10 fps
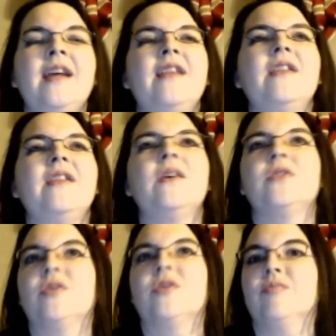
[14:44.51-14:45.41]
Those
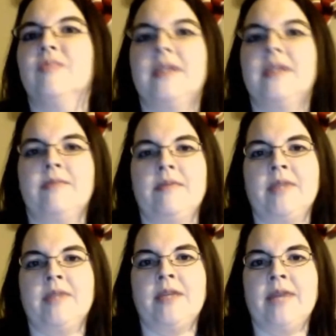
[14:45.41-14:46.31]
are really, really,
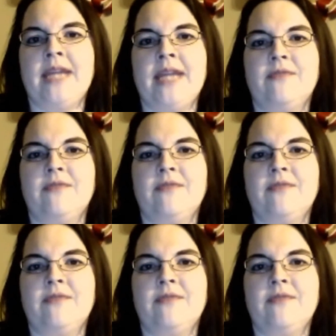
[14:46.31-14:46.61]
really great